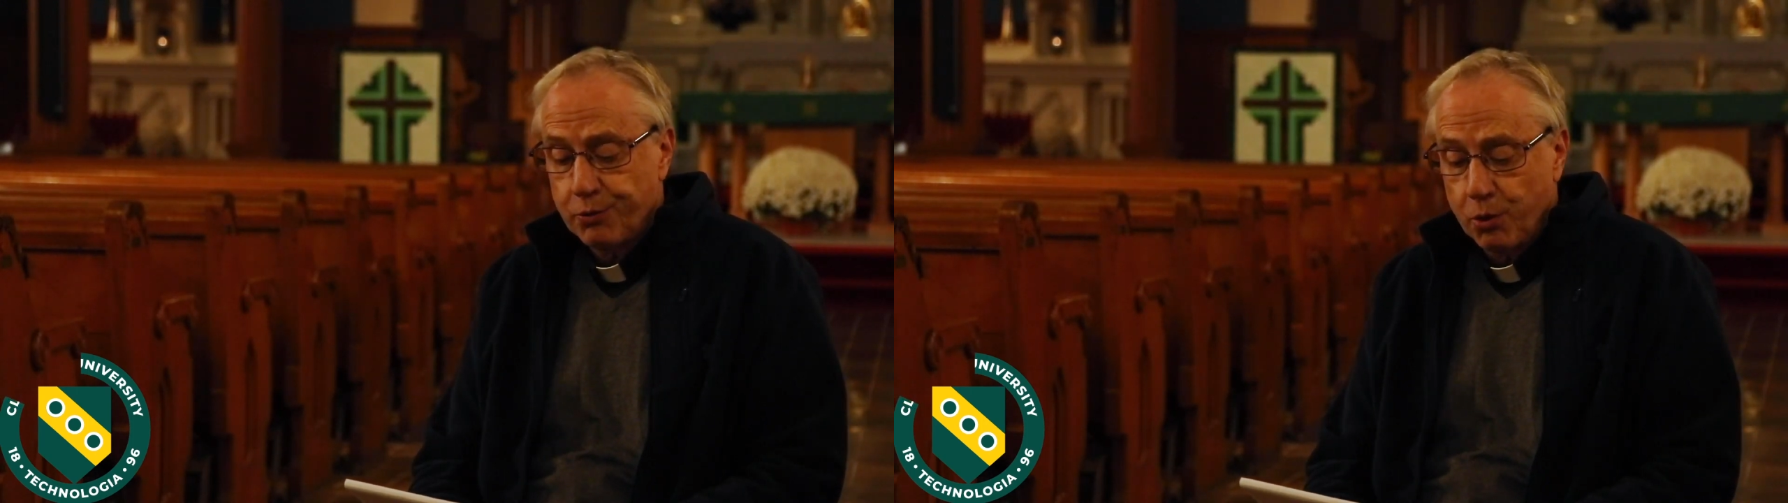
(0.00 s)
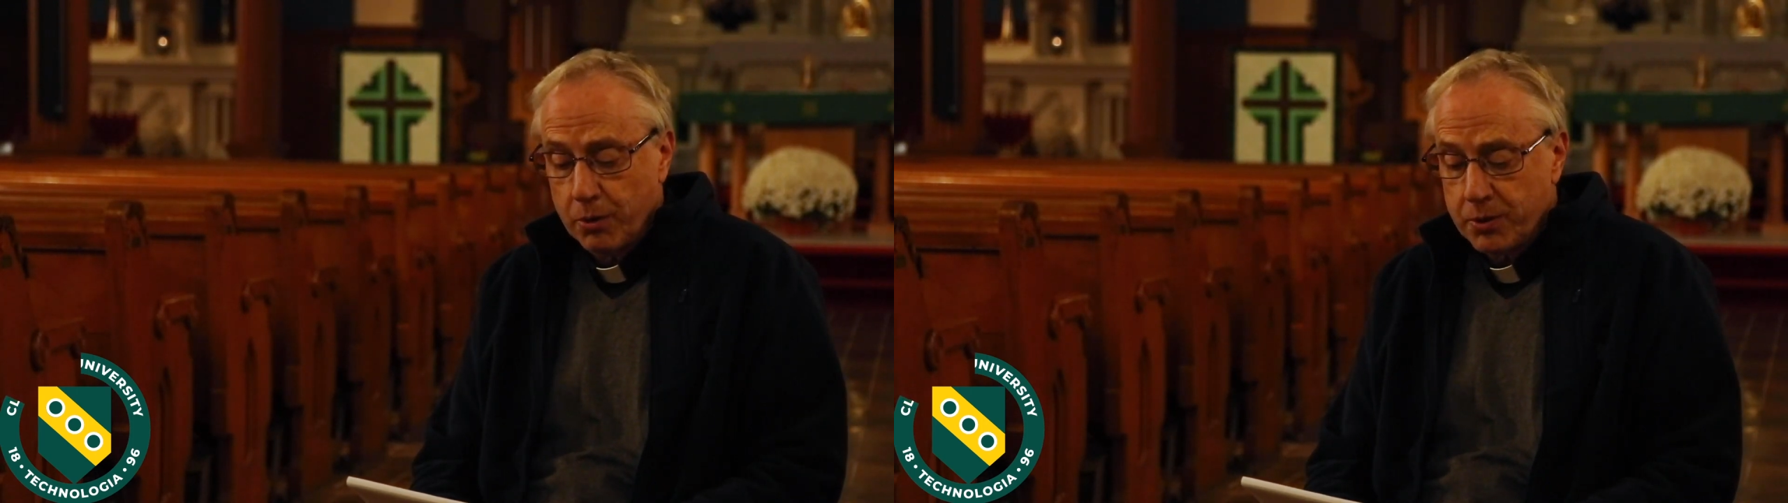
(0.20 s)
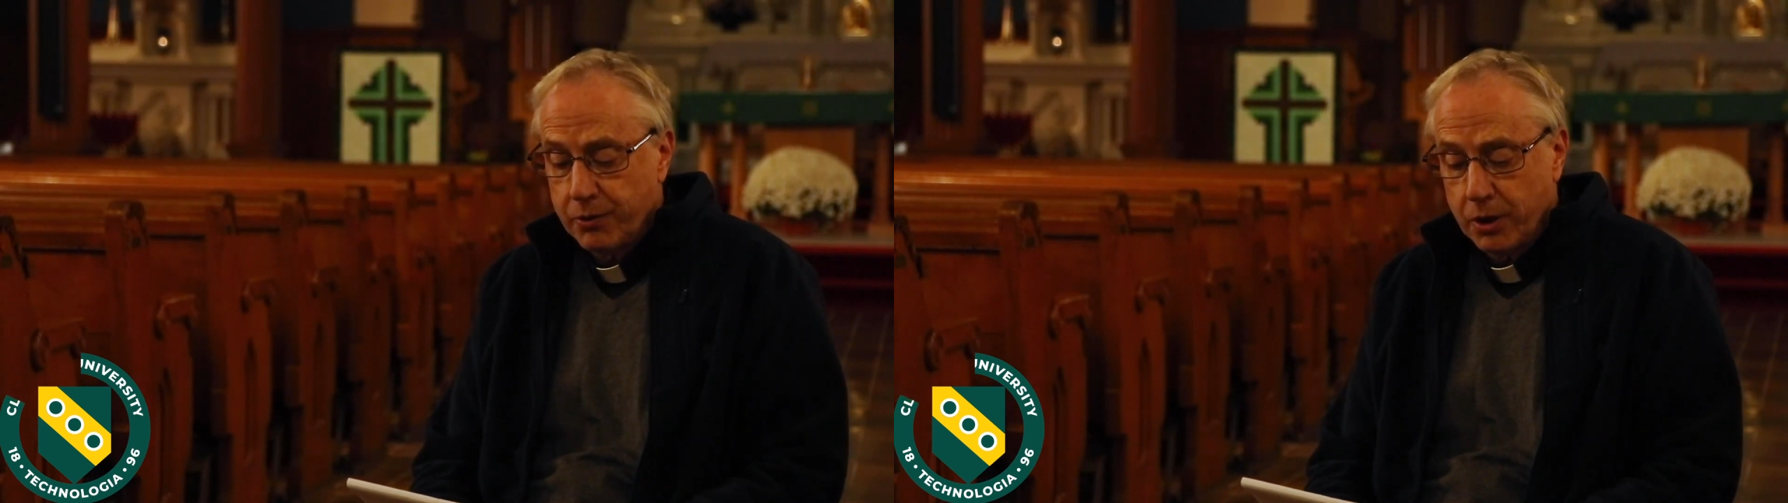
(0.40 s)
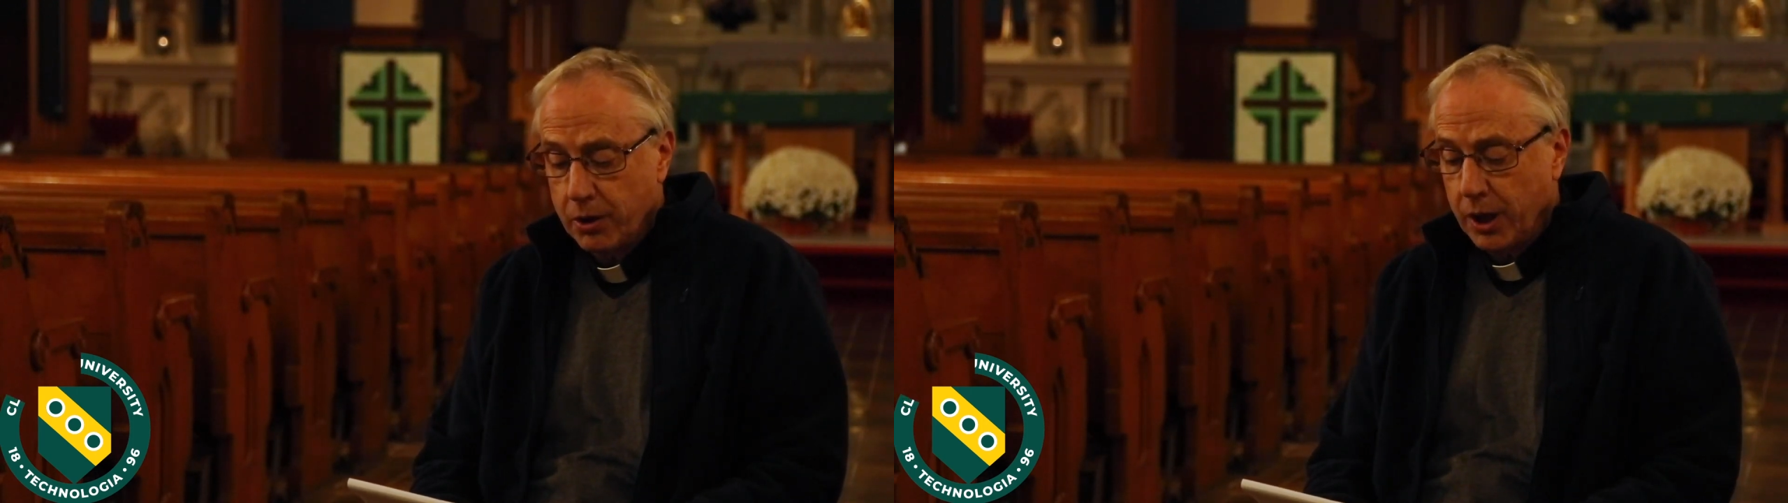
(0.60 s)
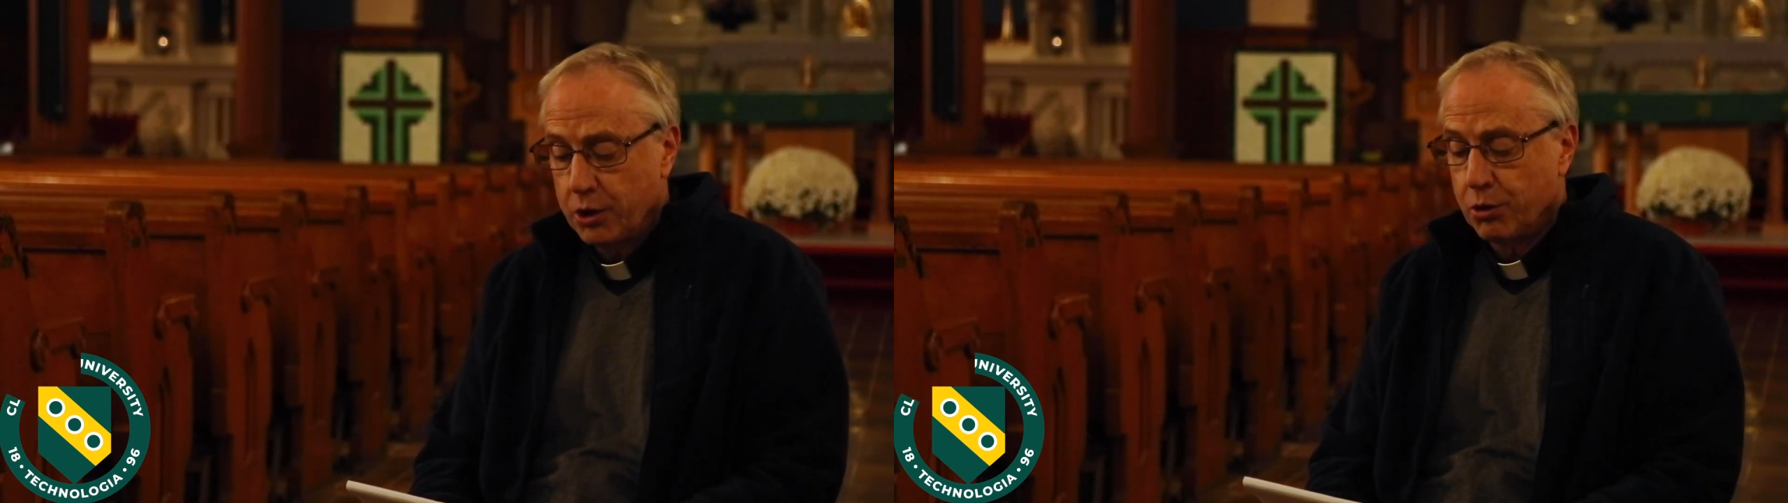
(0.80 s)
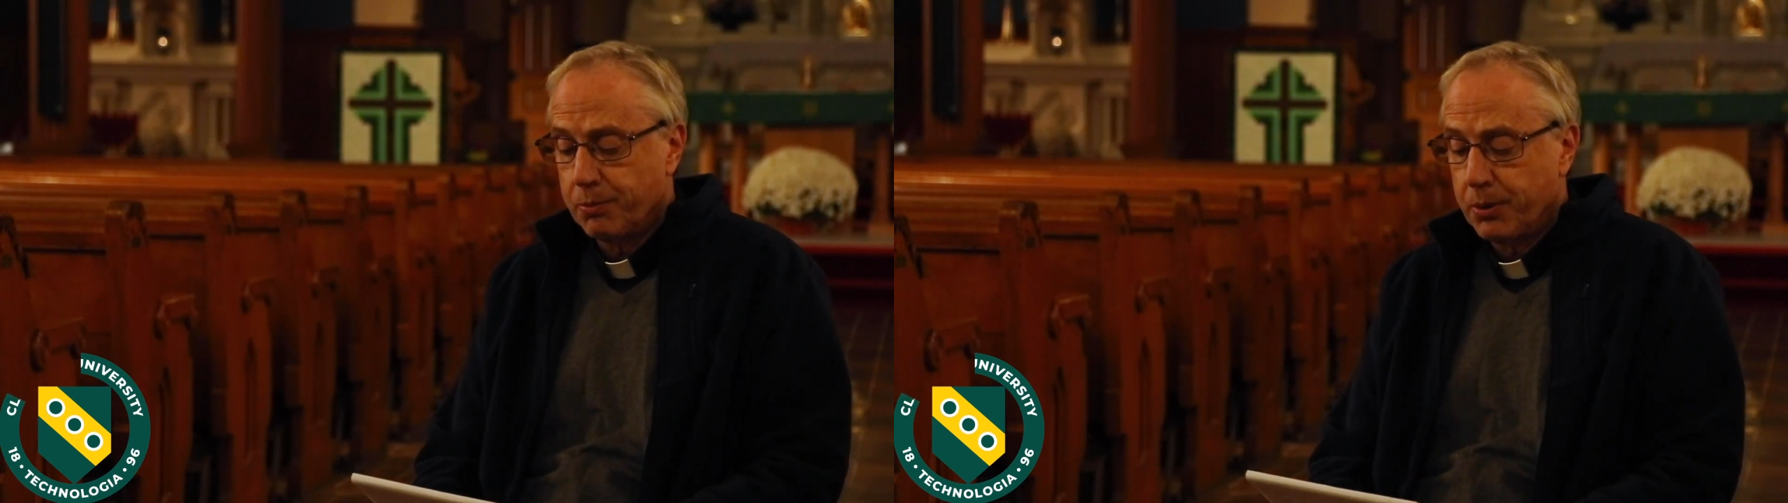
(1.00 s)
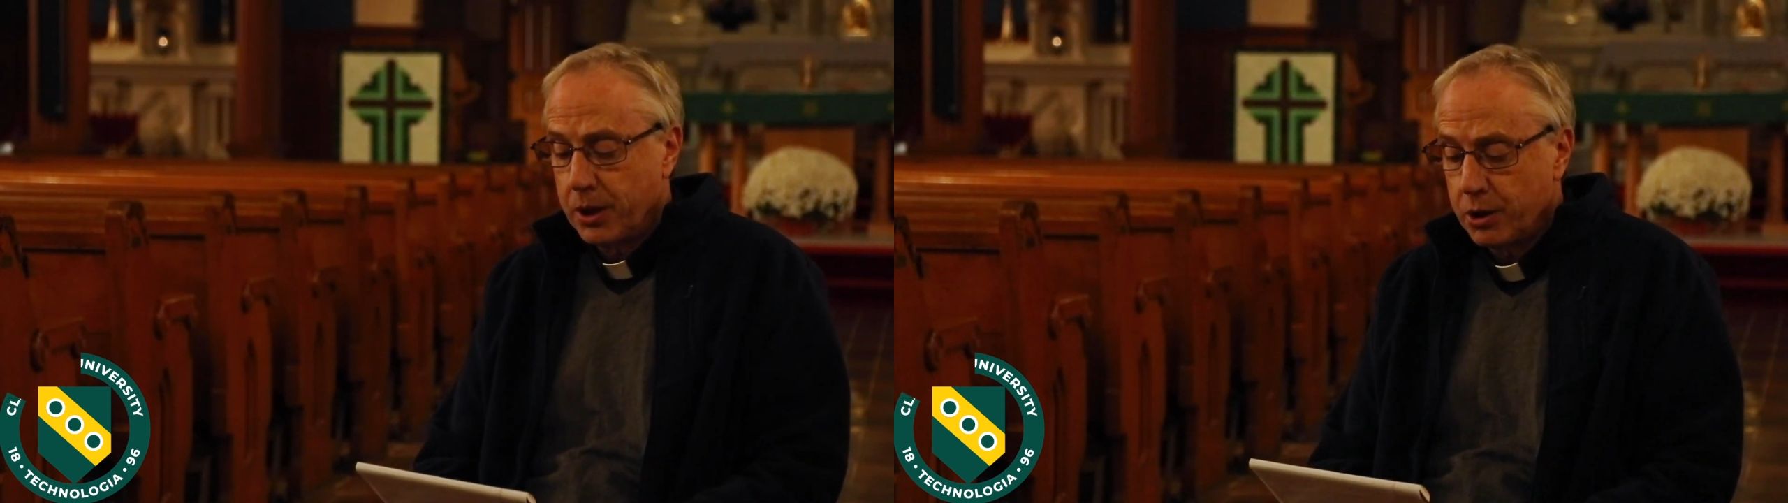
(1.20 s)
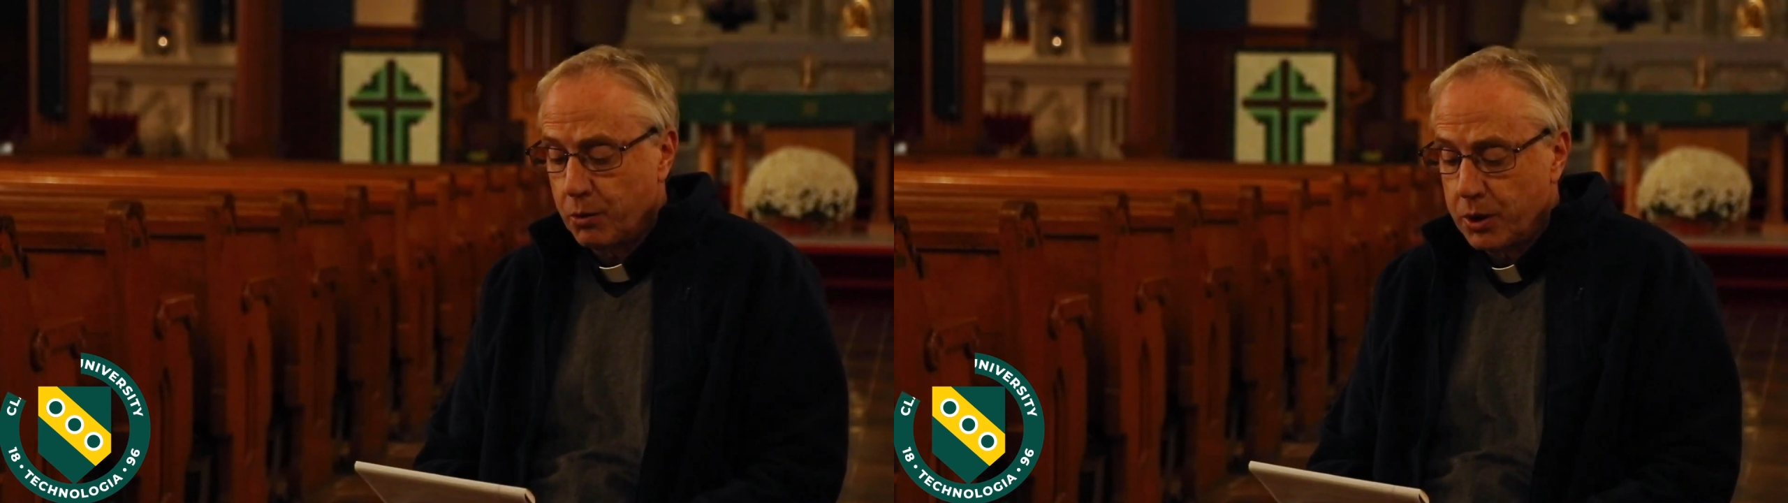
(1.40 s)
forms of international
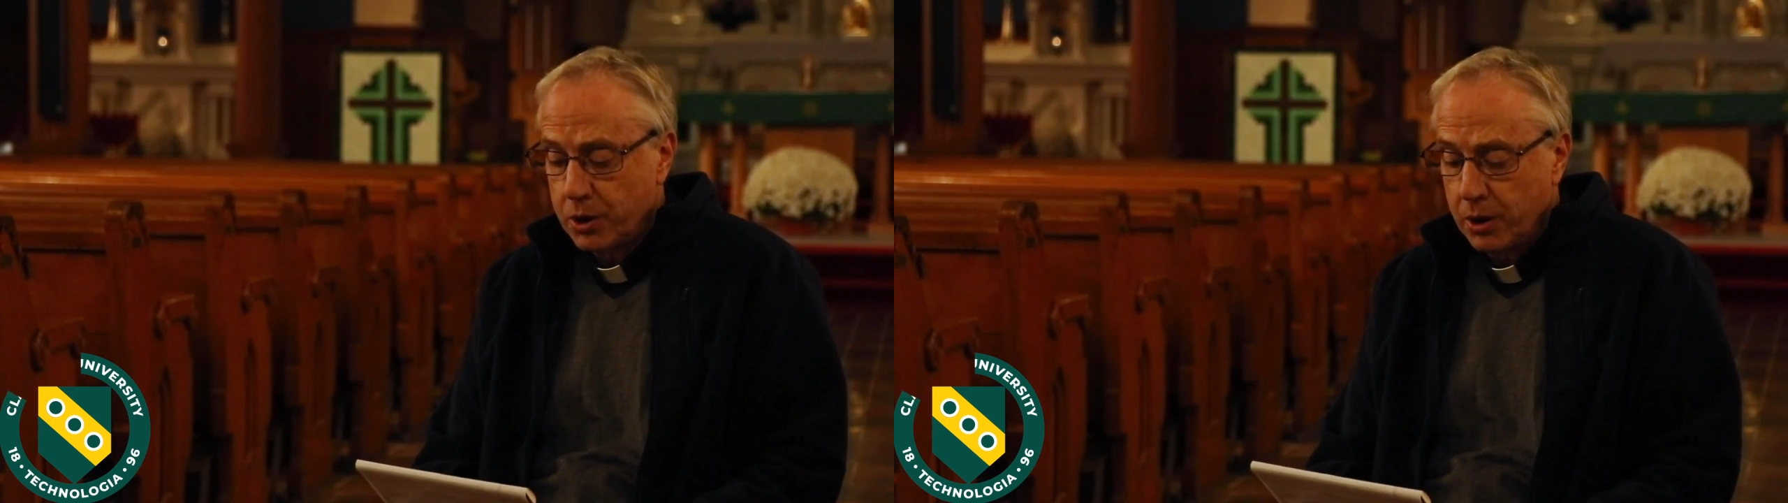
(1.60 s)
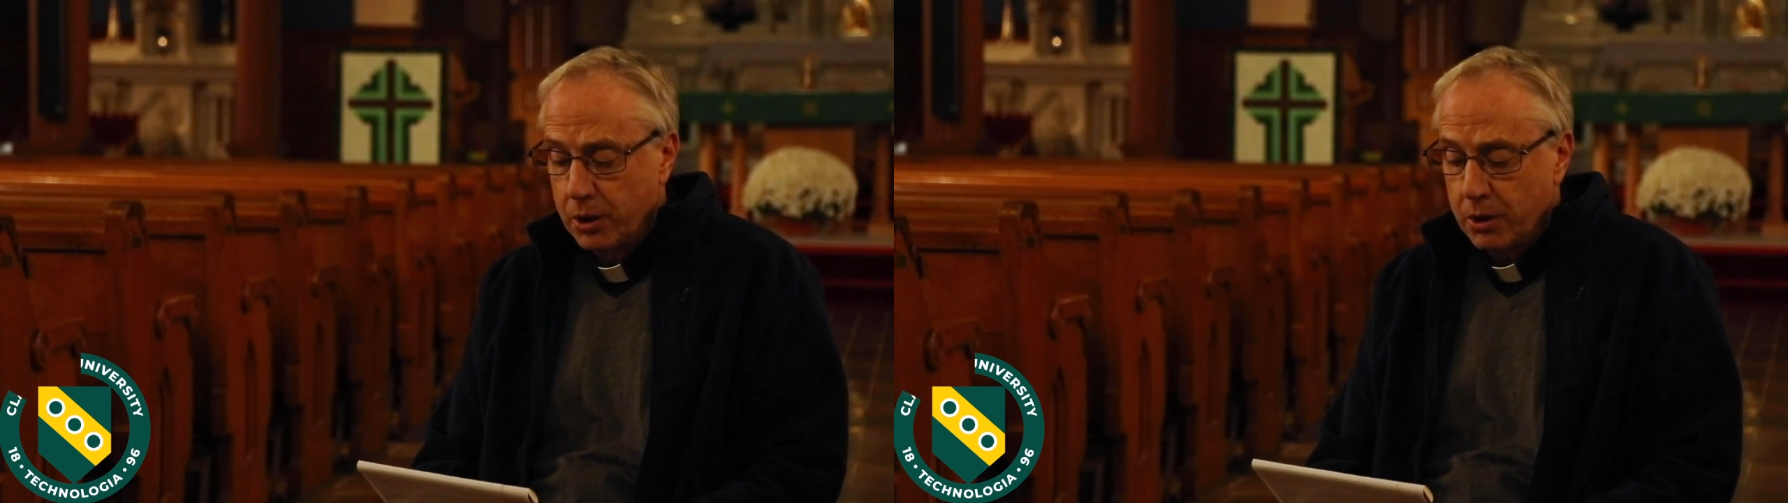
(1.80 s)
pressure which